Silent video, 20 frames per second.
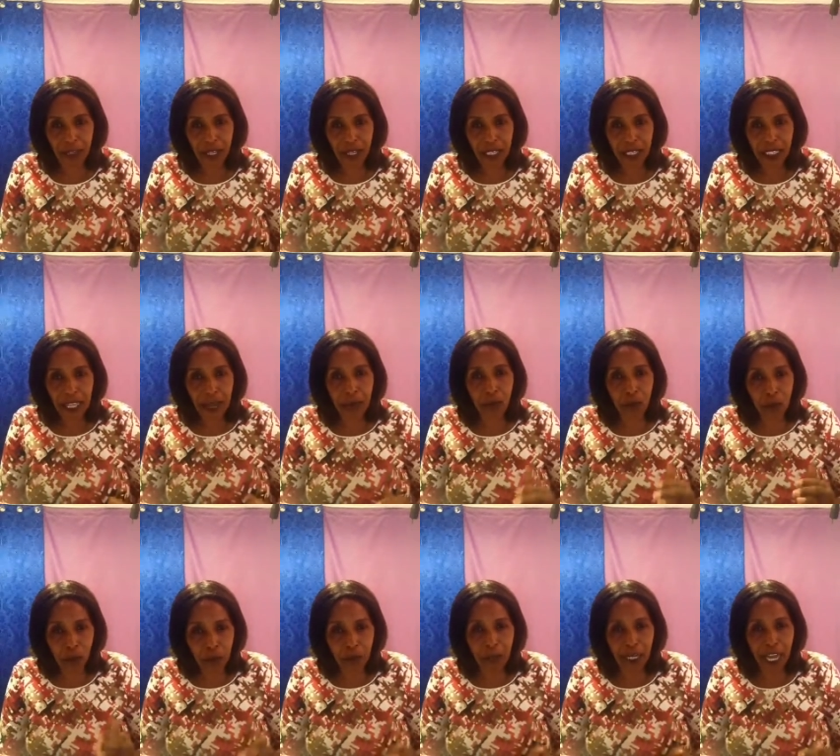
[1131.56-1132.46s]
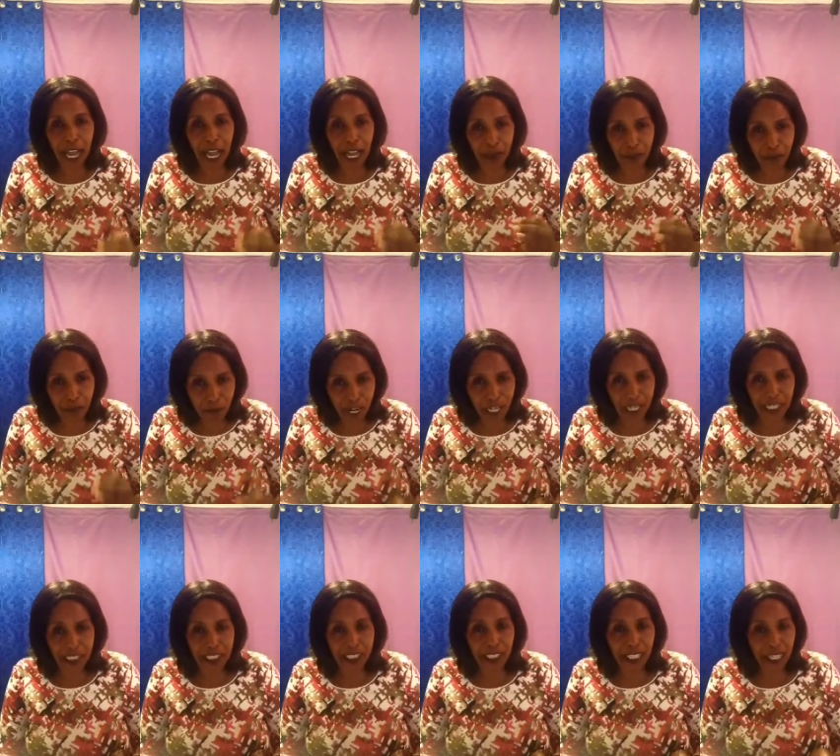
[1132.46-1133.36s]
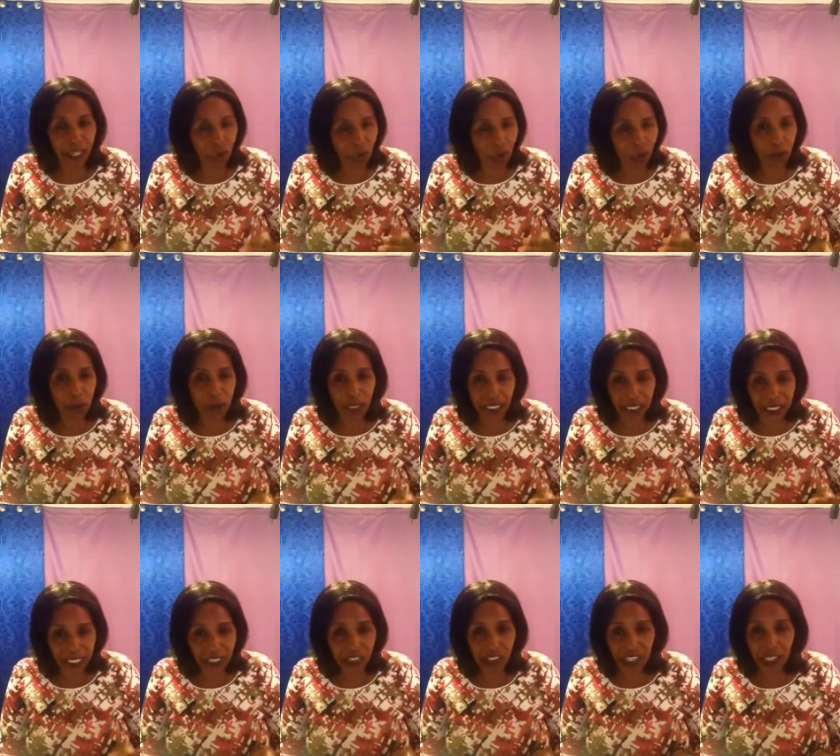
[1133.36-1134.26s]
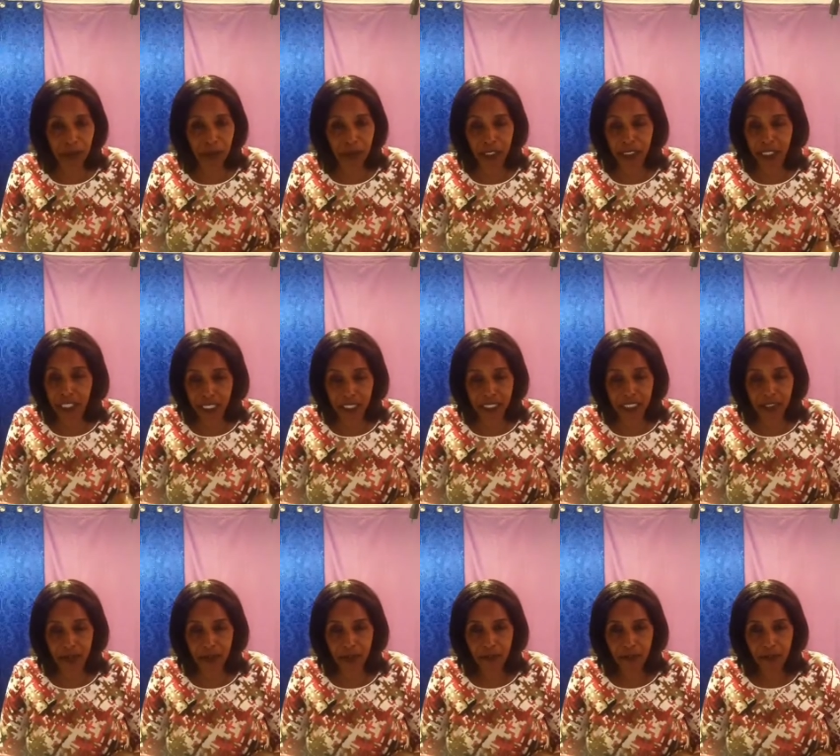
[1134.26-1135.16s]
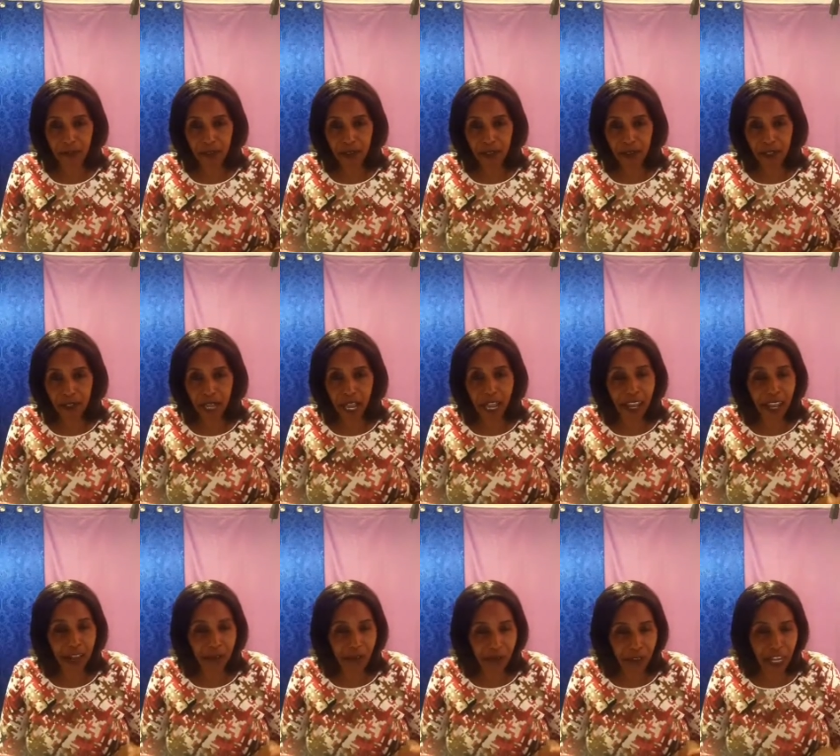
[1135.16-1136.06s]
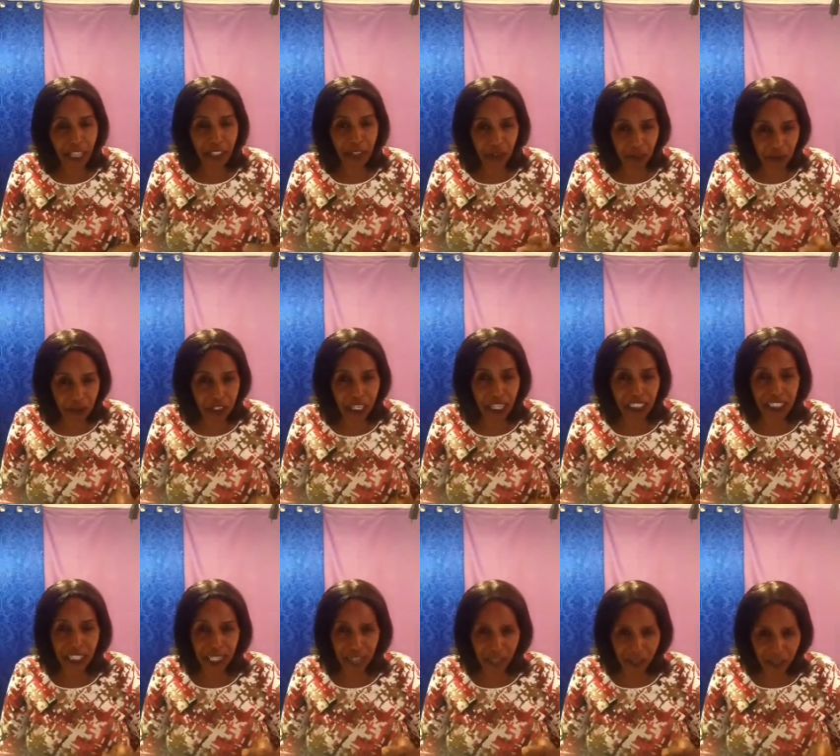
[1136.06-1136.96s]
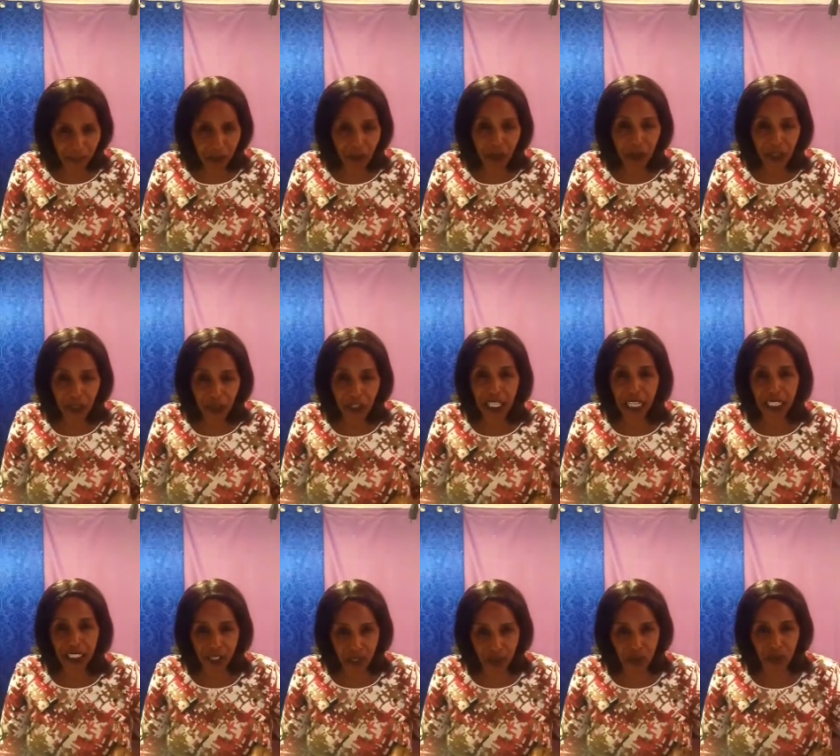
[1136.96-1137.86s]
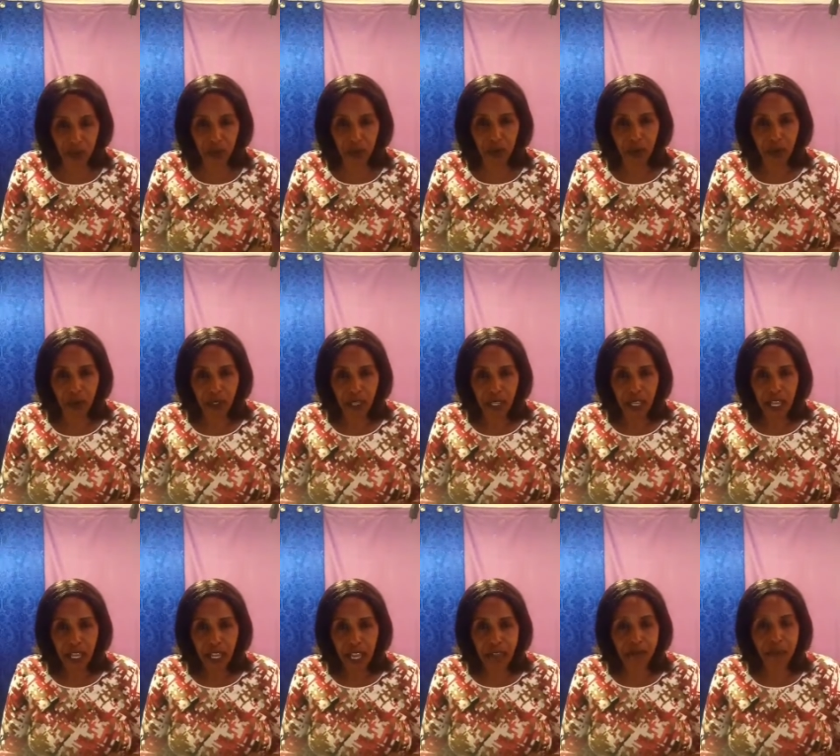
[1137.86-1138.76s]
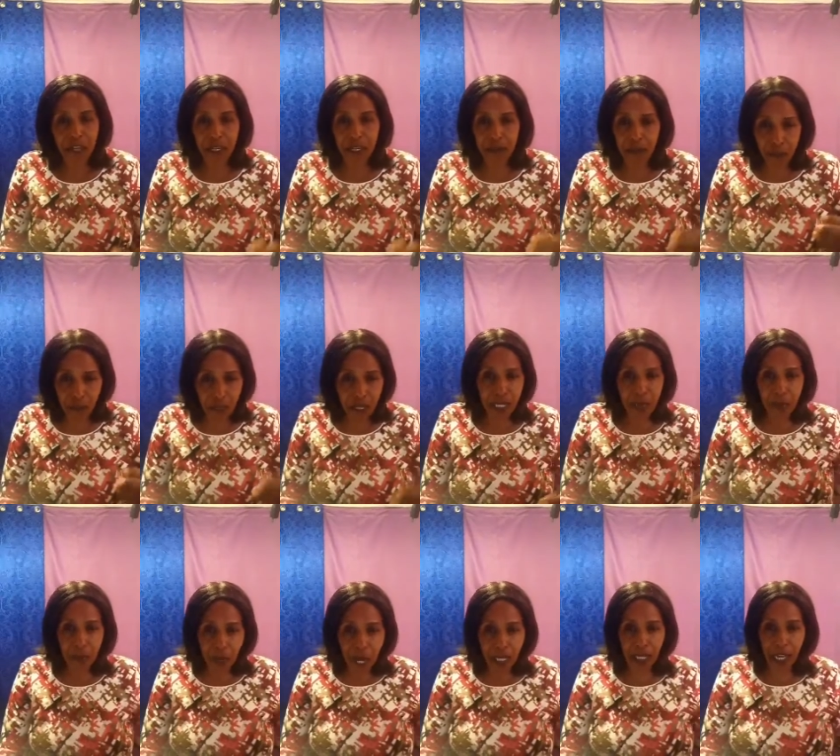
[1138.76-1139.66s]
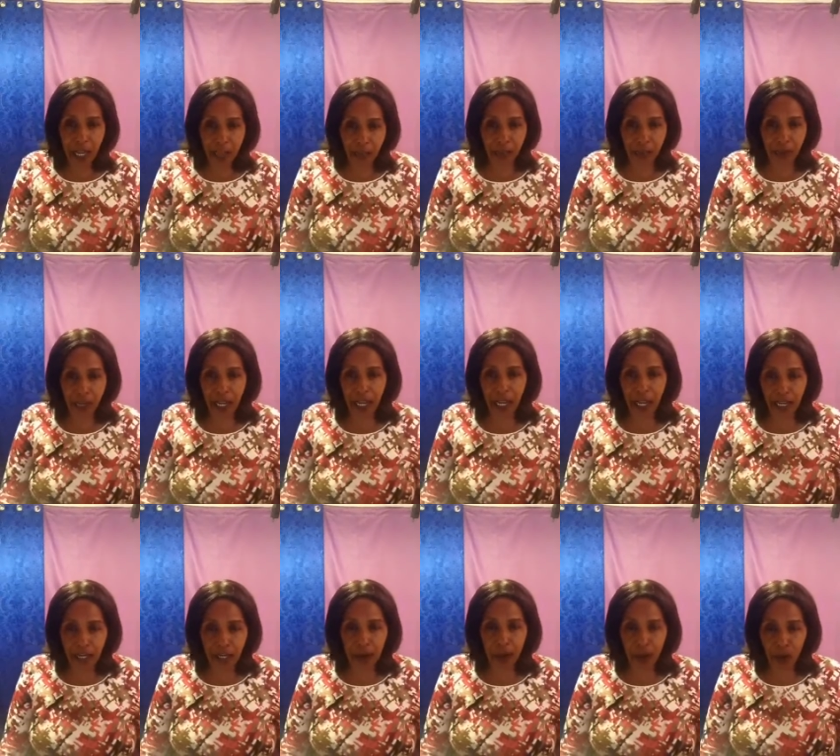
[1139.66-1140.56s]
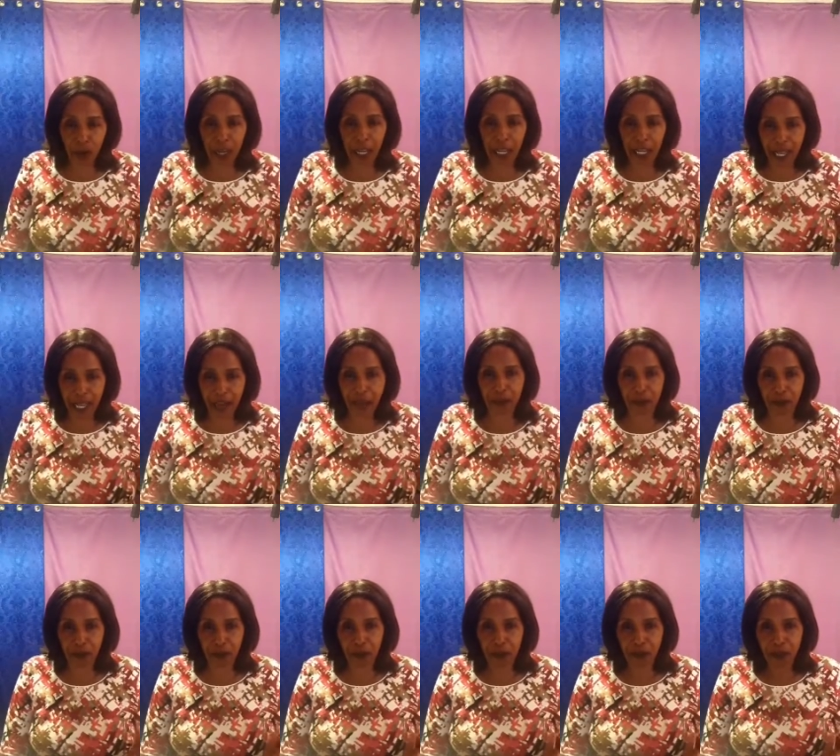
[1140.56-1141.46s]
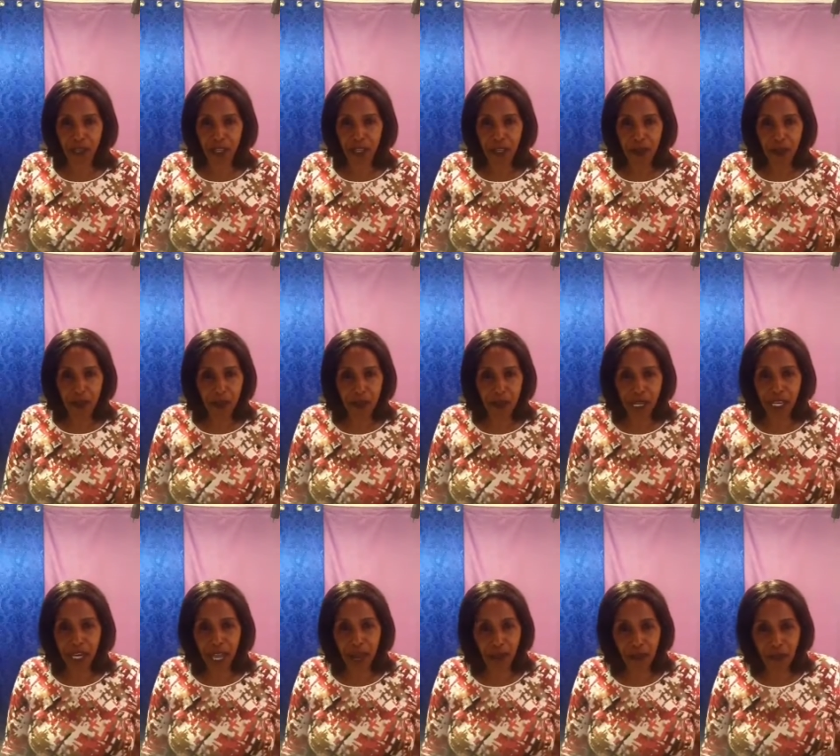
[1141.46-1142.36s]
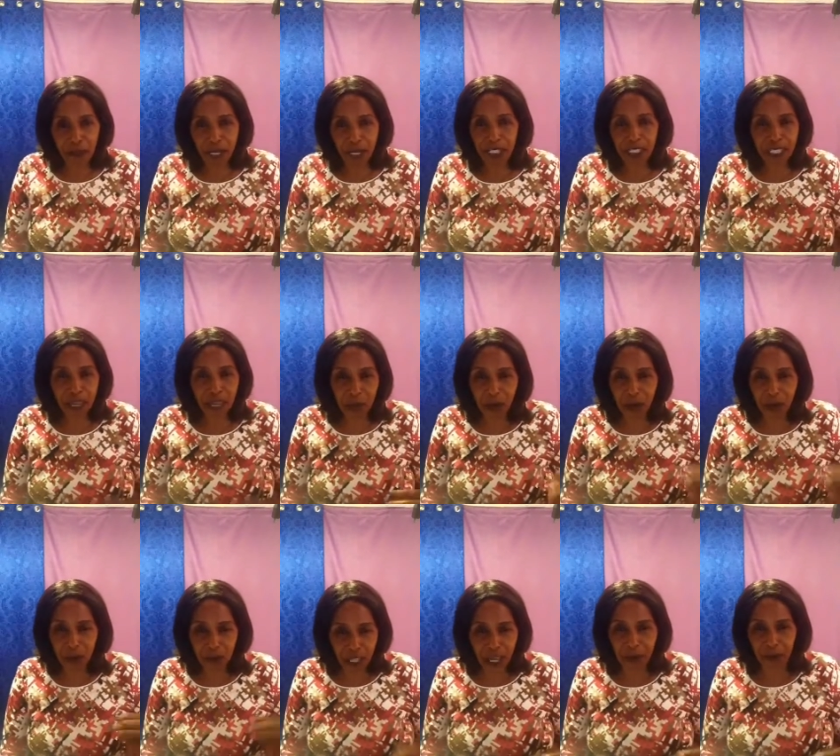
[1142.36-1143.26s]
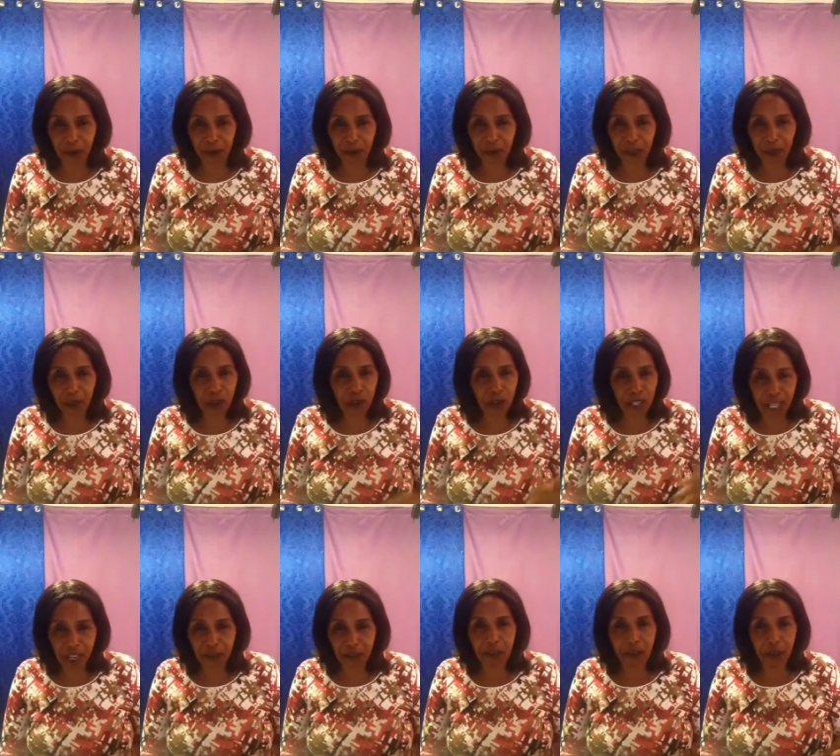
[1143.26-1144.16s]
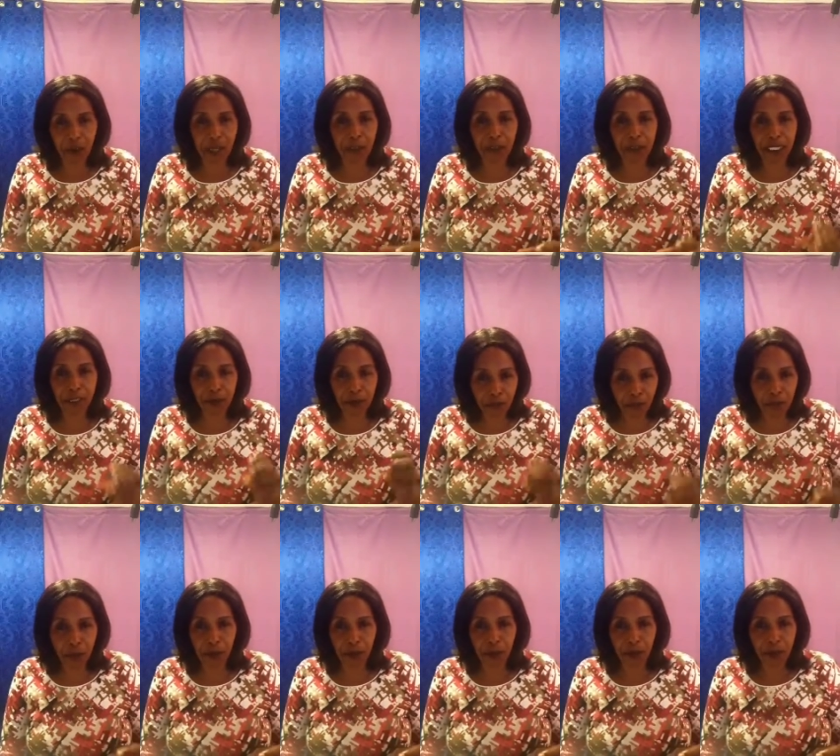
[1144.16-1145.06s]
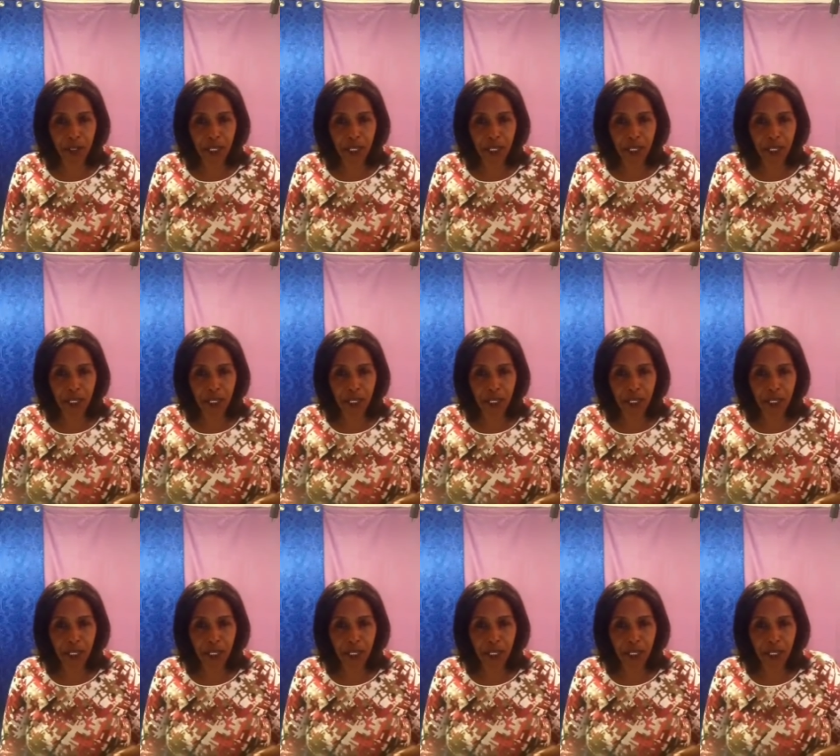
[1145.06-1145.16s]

Some women are married. They call me and they tell me this. I have done research and I found out that is true. Even in Park Africa, you know, where I come from, men, our men, some of them, not everyone, but few,